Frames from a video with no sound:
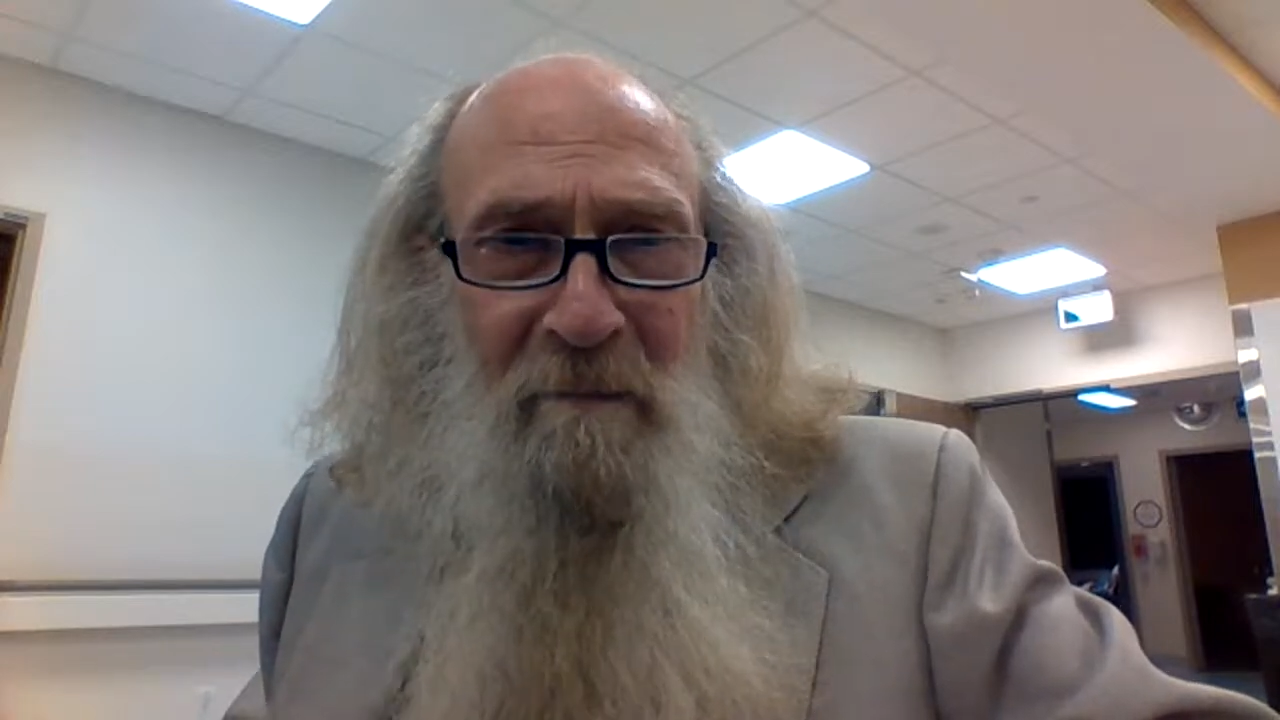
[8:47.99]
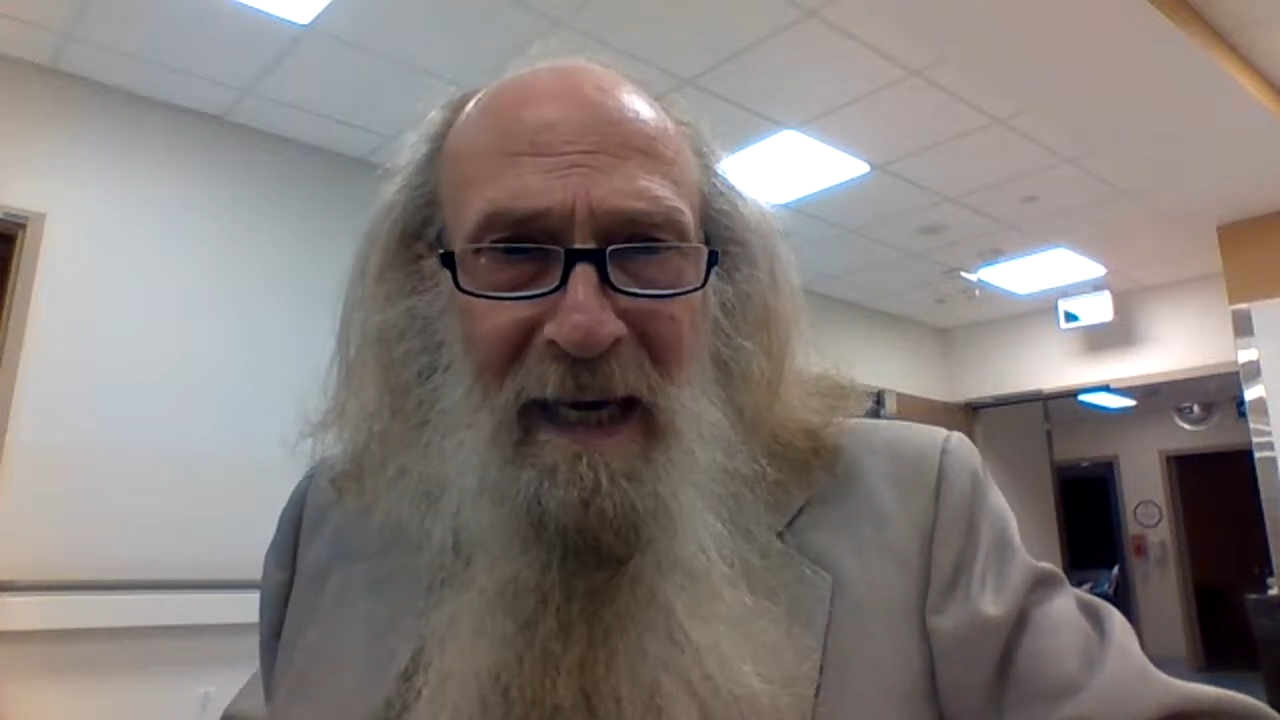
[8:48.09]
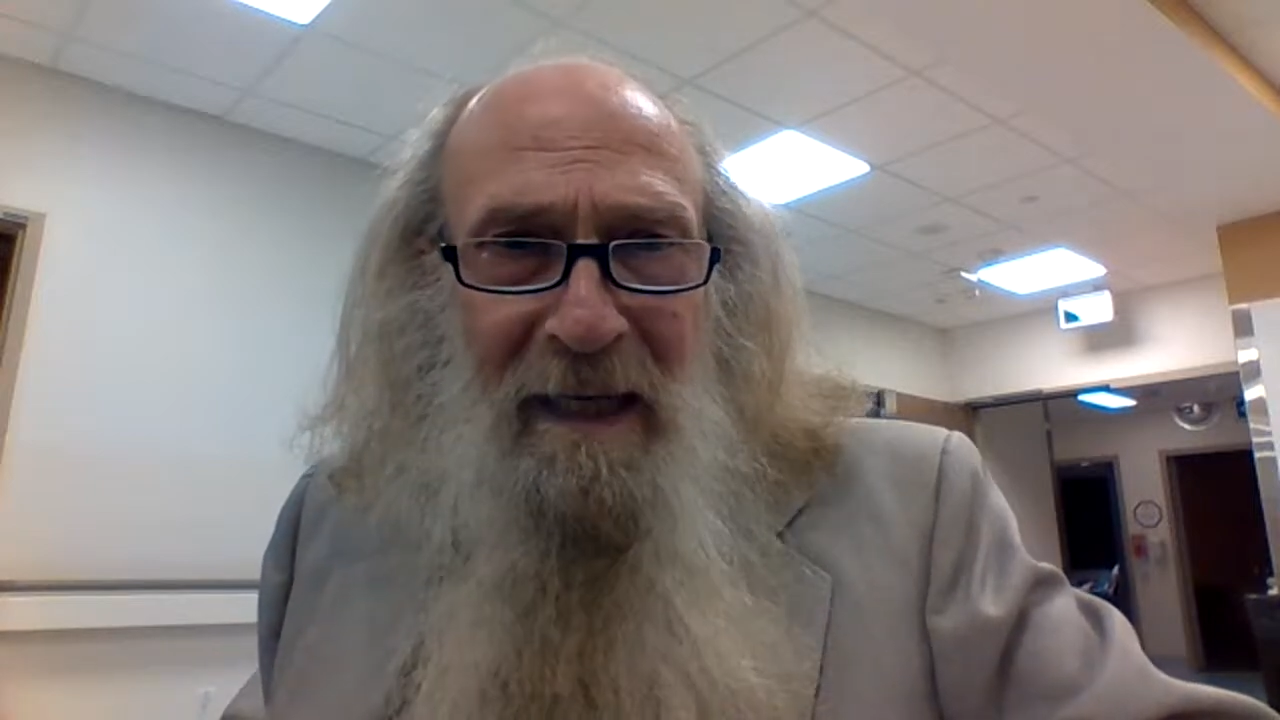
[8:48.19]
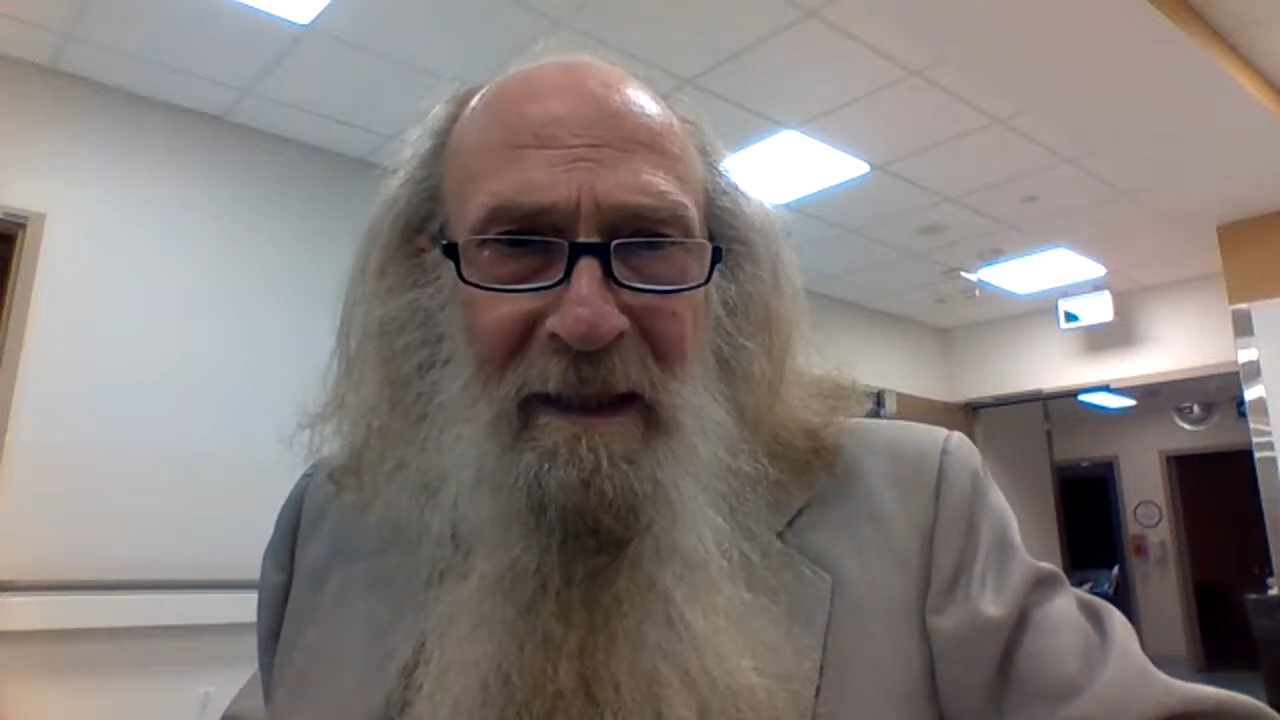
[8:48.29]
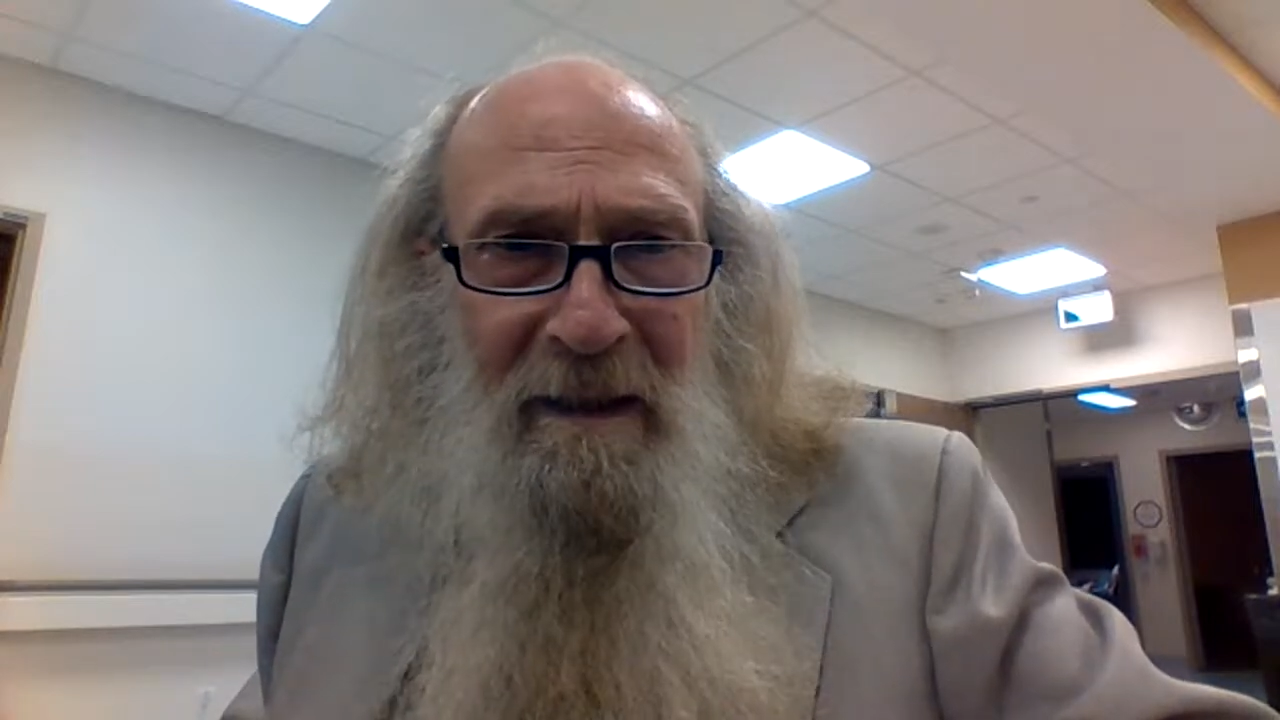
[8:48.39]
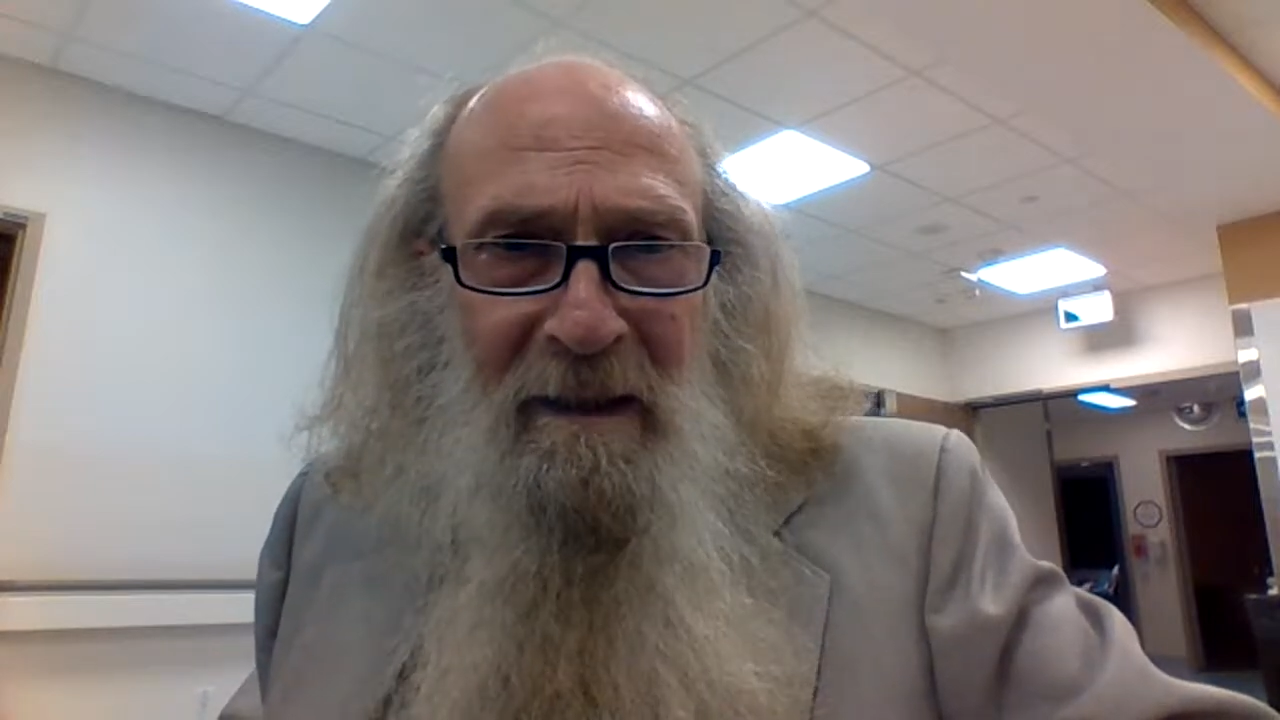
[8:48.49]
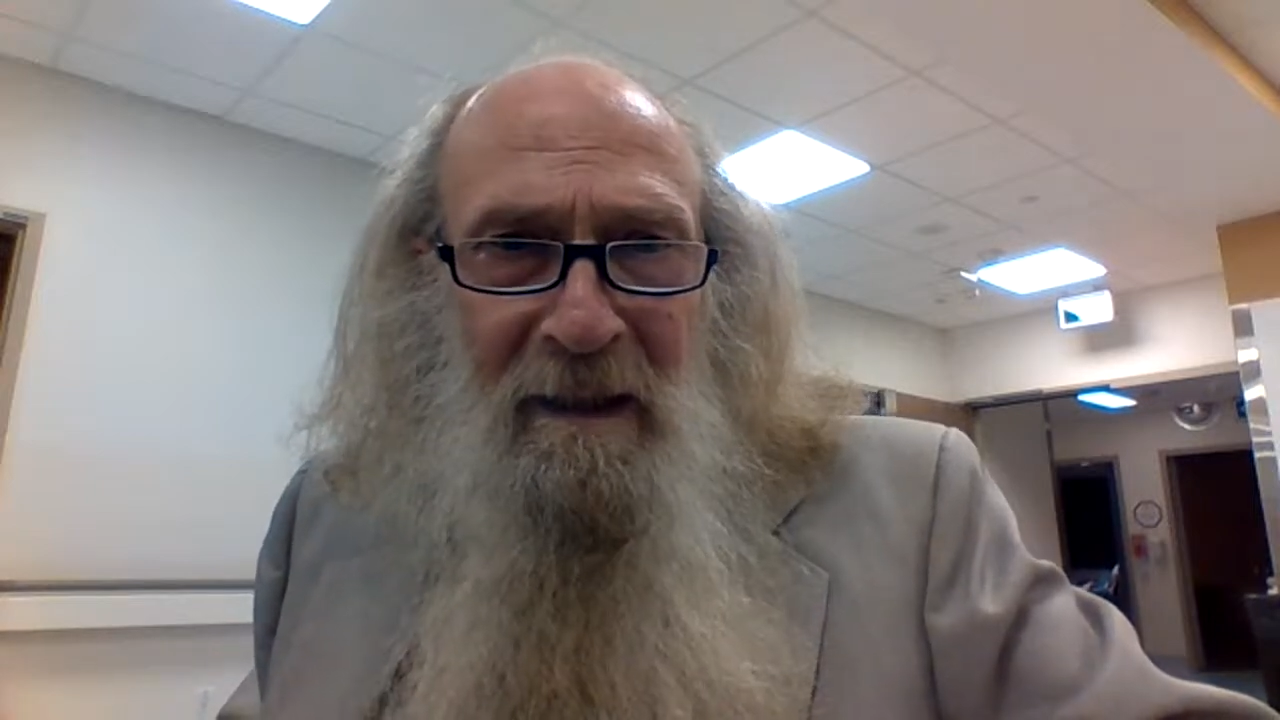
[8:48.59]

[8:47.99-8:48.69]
made.